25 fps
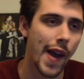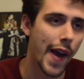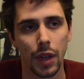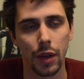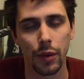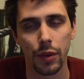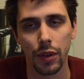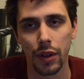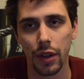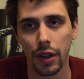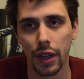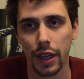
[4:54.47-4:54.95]
I
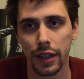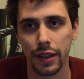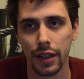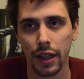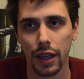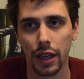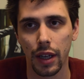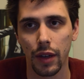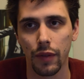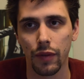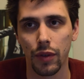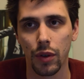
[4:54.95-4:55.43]
really like
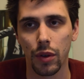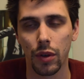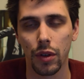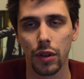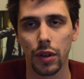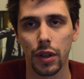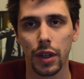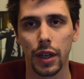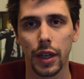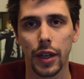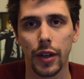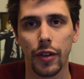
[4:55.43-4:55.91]
that headphone
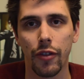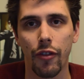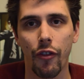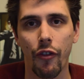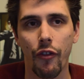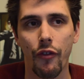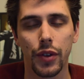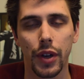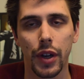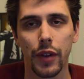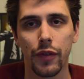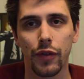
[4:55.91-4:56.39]
a lot.
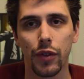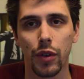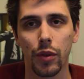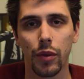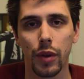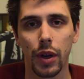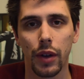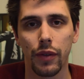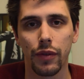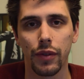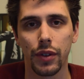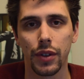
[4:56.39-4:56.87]
Great for
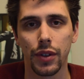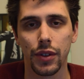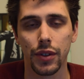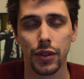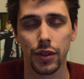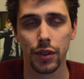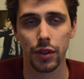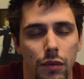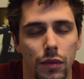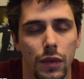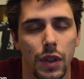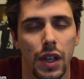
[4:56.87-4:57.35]

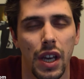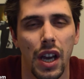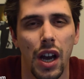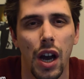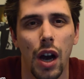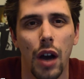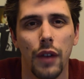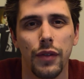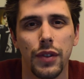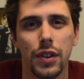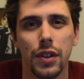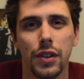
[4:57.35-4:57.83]
reference. Yeah,
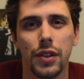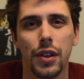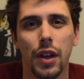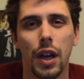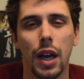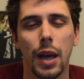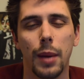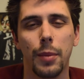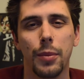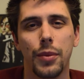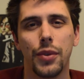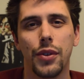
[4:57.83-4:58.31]

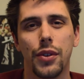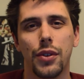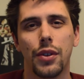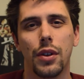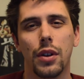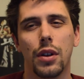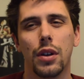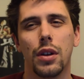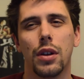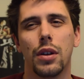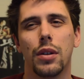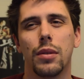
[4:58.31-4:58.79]
oftentimes
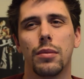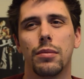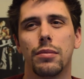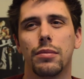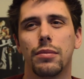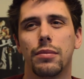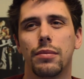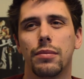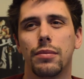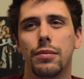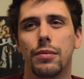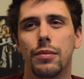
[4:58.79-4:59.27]

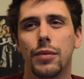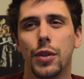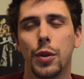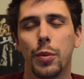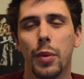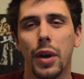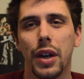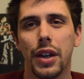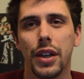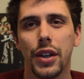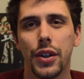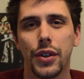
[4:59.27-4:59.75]
you
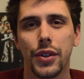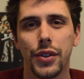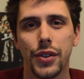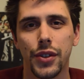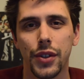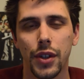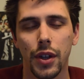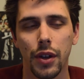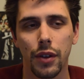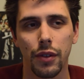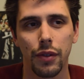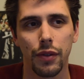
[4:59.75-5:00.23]
might hear
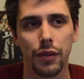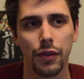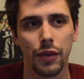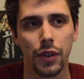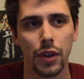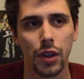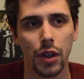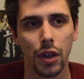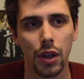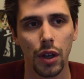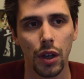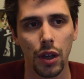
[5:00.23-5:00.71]
stuff
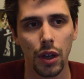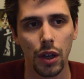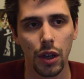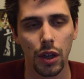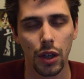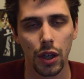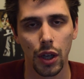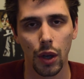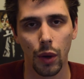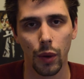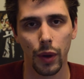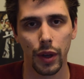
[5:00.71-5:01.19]

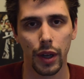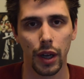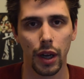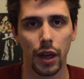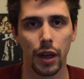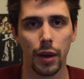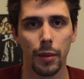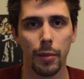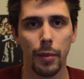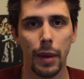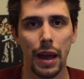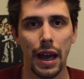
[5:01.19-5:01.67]
going
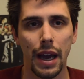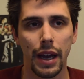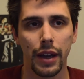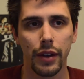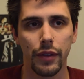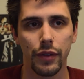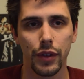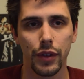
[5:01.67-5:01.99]
on in back